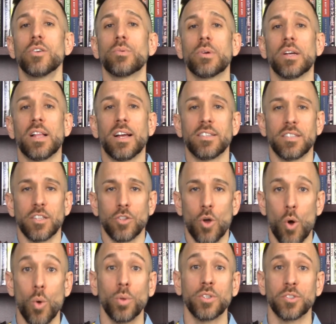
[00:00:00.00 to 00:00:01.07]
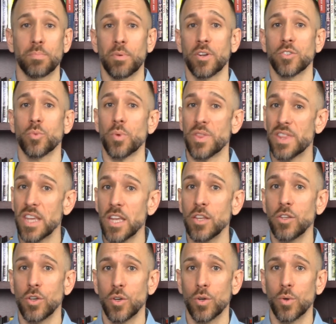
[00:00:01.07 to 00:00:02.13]
to realize that the Holy Spirit's
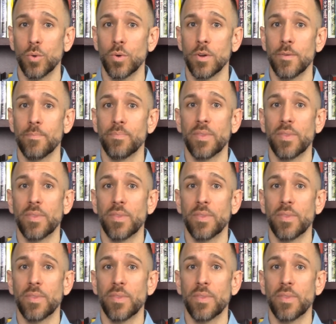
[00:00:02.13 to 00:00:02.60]
within you,